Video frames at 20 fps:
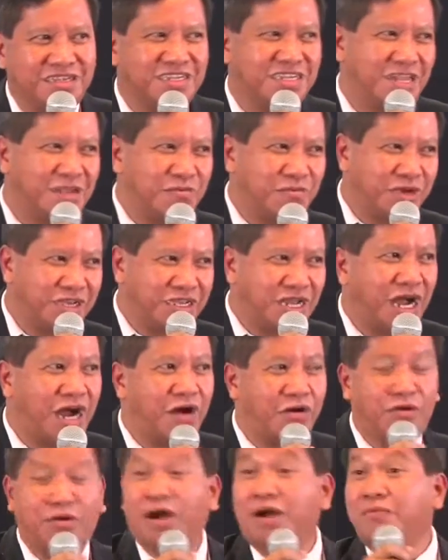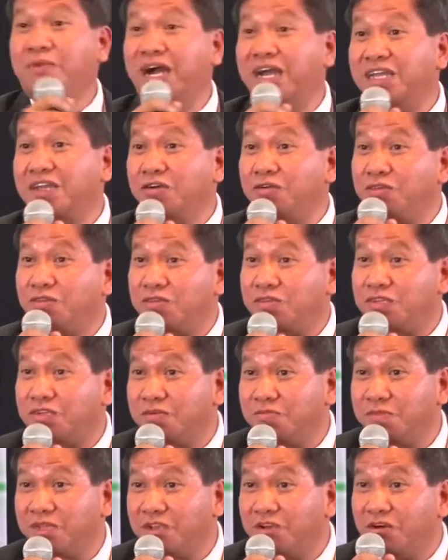Same way, how am I going to
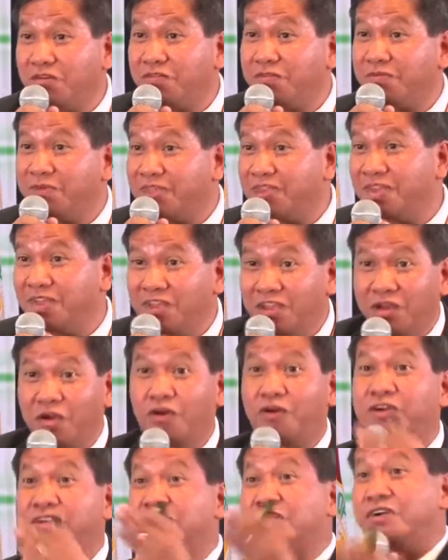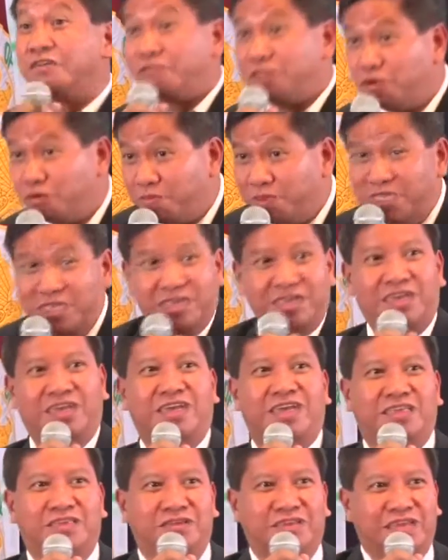serve my government or serve UP
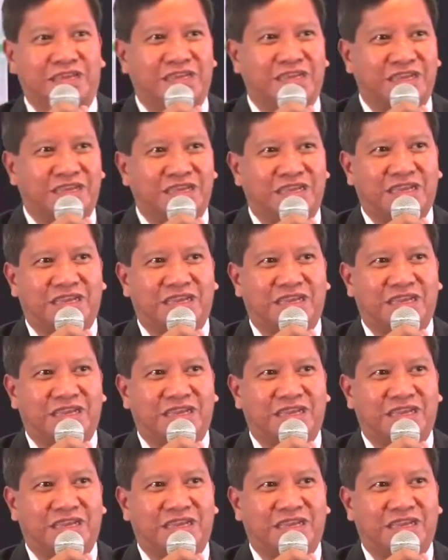today?